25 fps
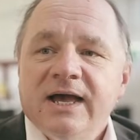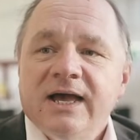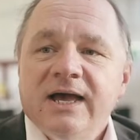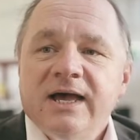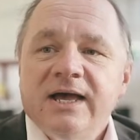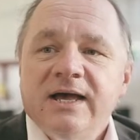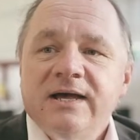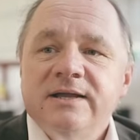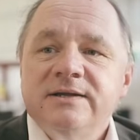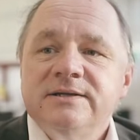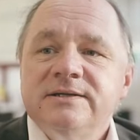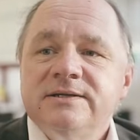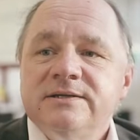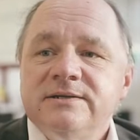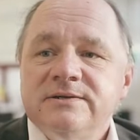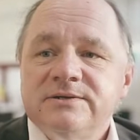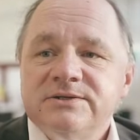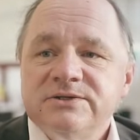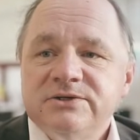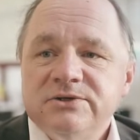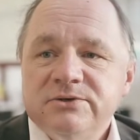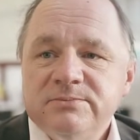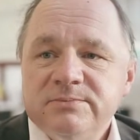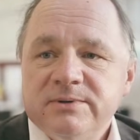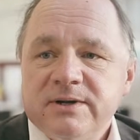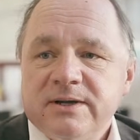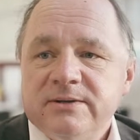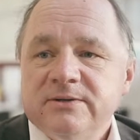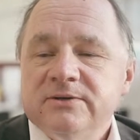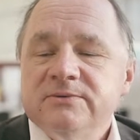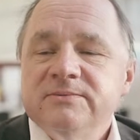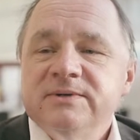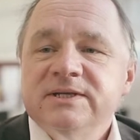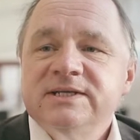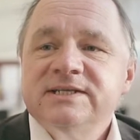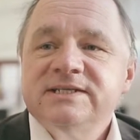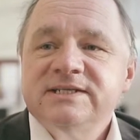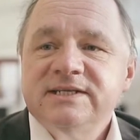and there's no
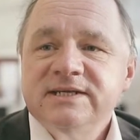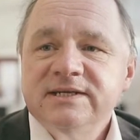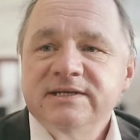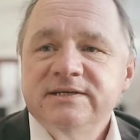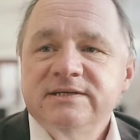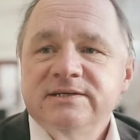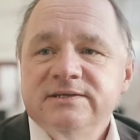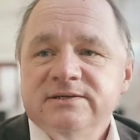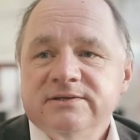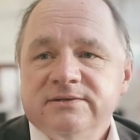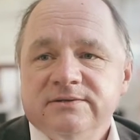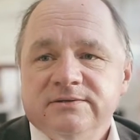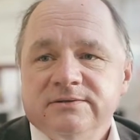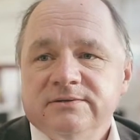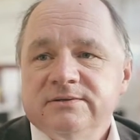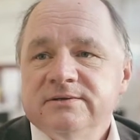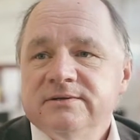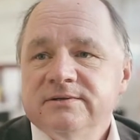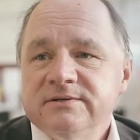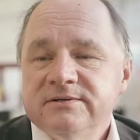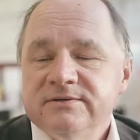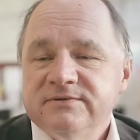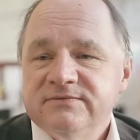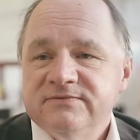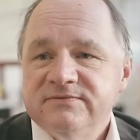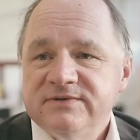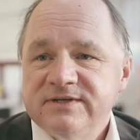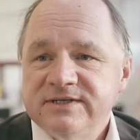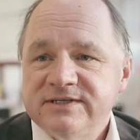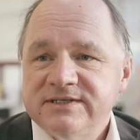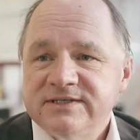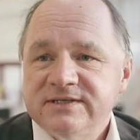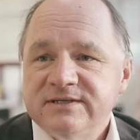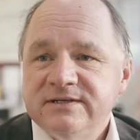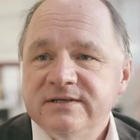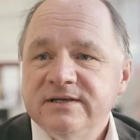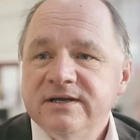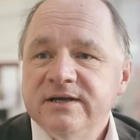problem extending your
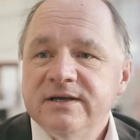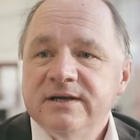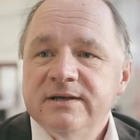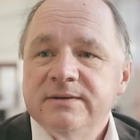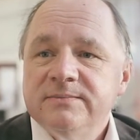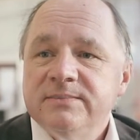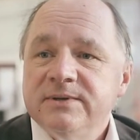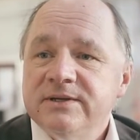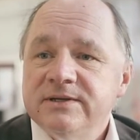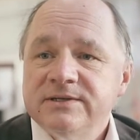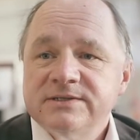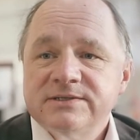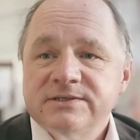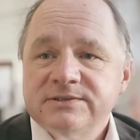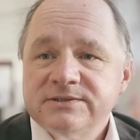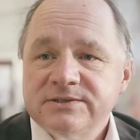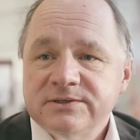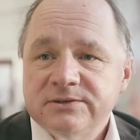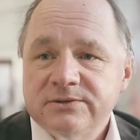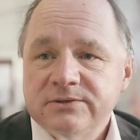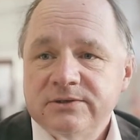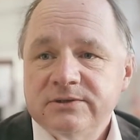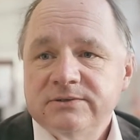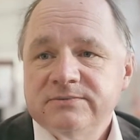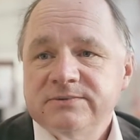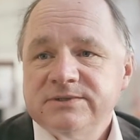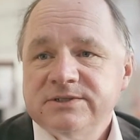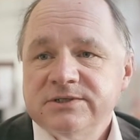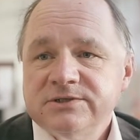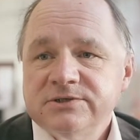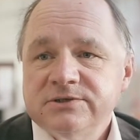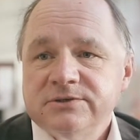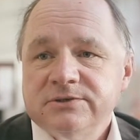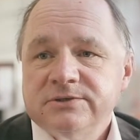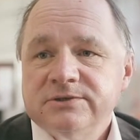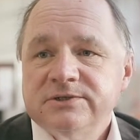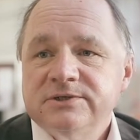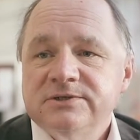visa because there's always a
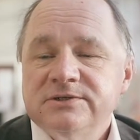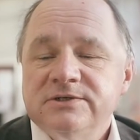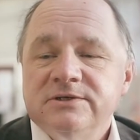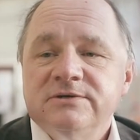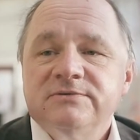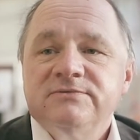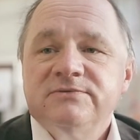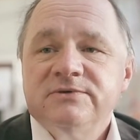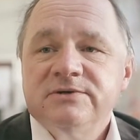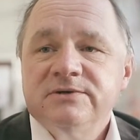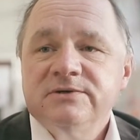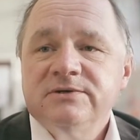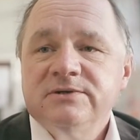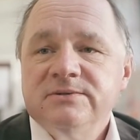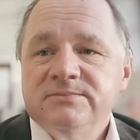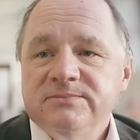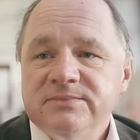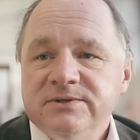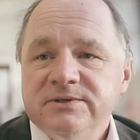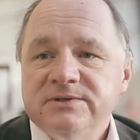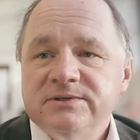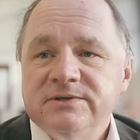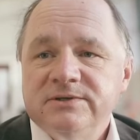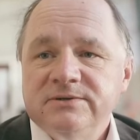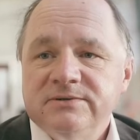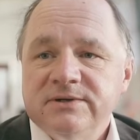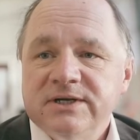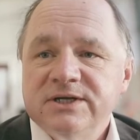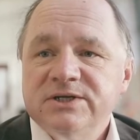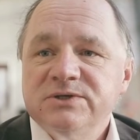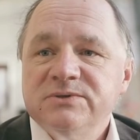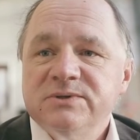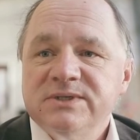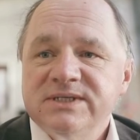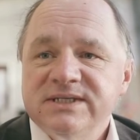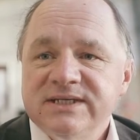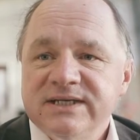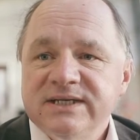shortage of good computing
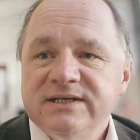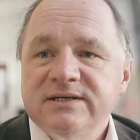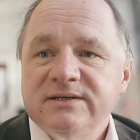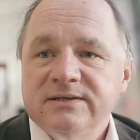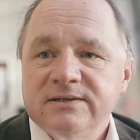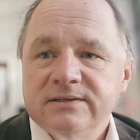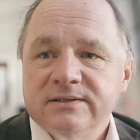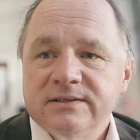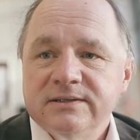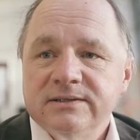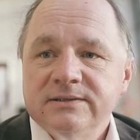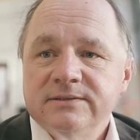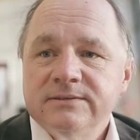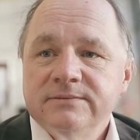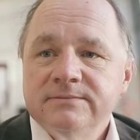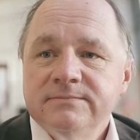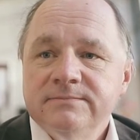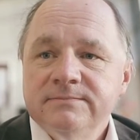graduates in Ireland.